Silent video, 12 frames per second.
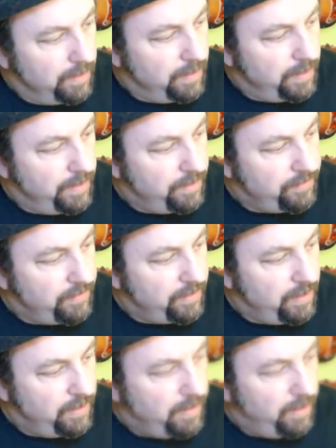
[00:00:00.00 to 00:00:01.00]
And
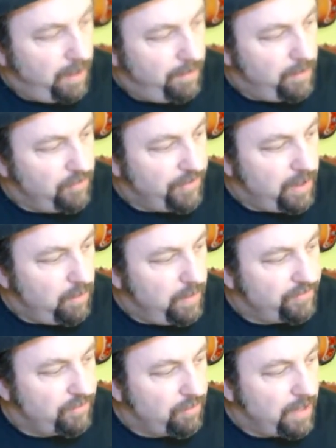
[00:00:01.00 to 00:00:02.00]
it almost
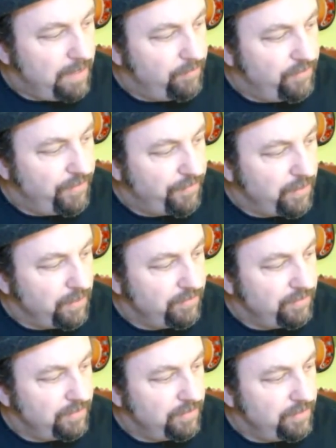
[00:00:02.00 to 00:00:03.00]
always grabs the
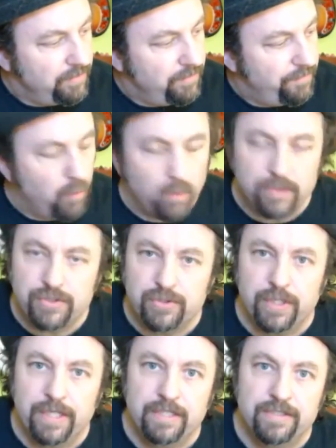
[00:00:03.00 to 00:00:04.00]
first 4
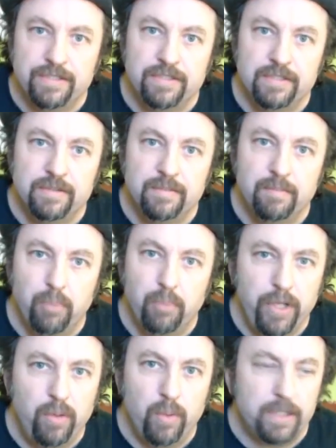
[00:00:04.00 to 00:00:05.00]
strings
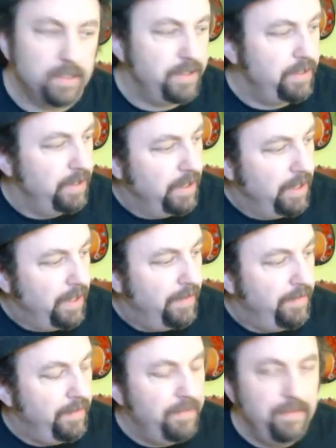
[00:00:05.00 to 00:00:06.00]
pretty quickly,
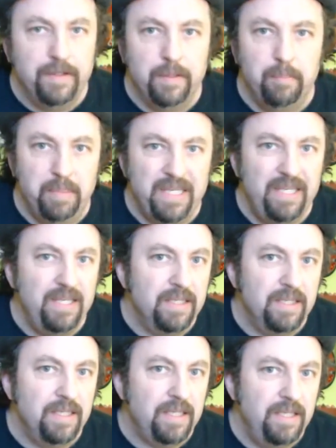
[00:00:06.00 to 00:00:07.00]
and then the B
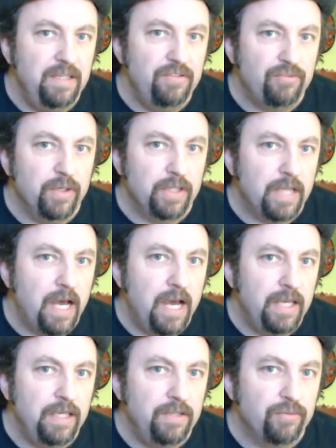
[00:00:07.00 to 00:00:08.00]
and the E string, the
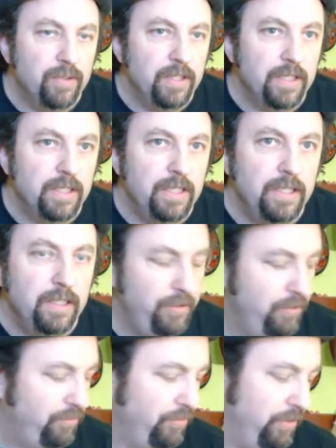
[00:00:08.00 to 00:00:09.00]
high E string, it'll
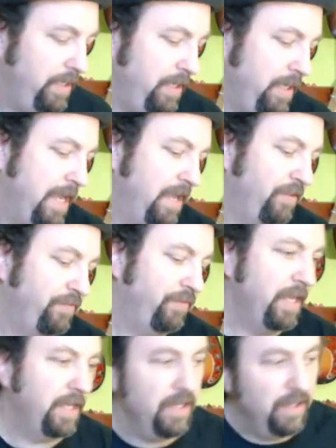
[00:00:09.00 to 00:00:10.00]
usually ask for
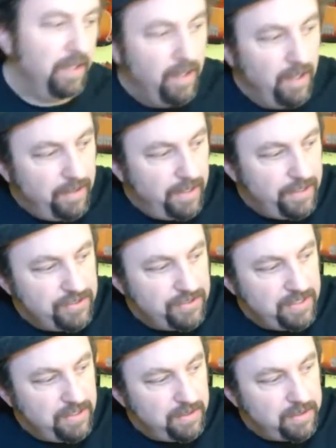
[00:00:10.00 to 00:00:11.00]
that again. Now you
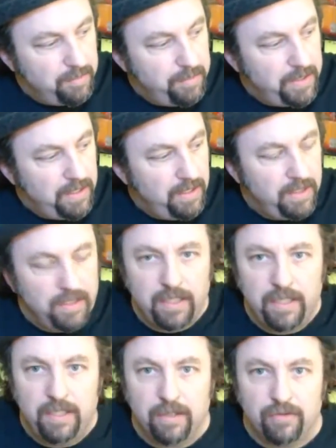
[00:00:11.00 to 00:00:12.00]
see that the B and the
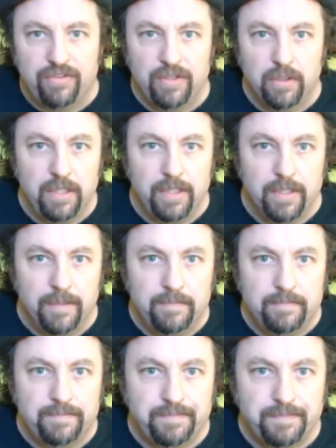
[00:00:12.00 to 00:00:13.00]
E are still lit.
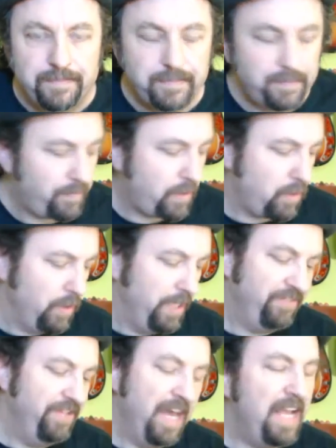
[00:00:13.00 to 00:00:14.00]

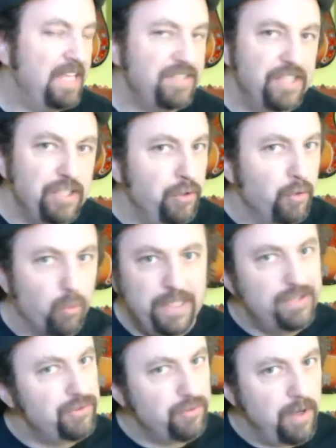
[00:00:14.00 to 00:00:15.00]
It's not asking you to
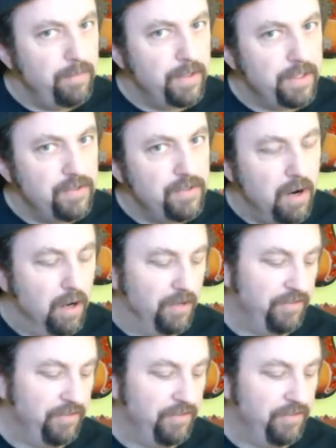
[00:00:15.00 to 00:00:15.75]
restrum the guitar, it's